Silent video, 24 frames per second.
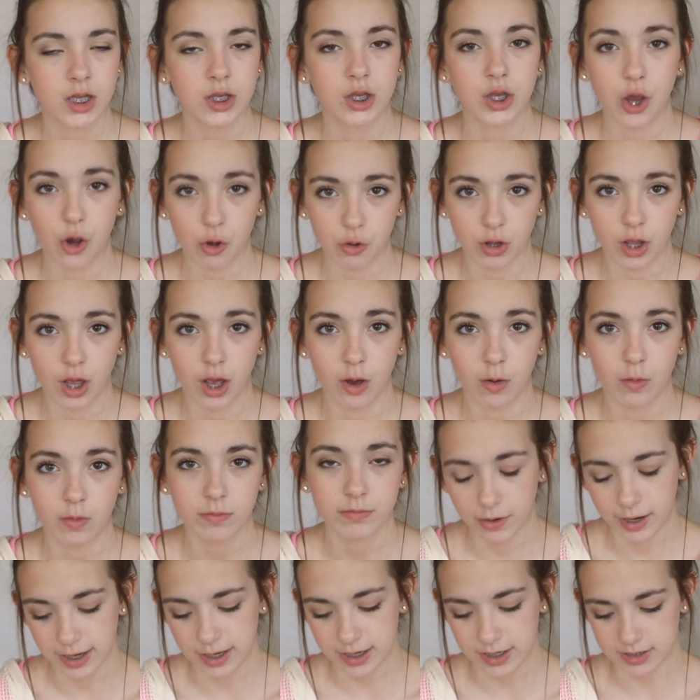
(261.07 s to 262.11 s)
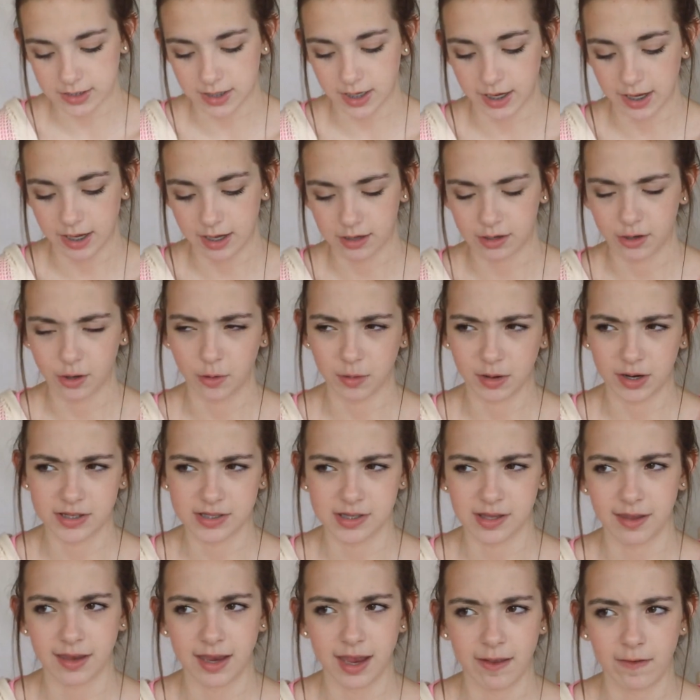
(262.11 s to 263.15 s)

YOLO. You're just kidding, no, because like,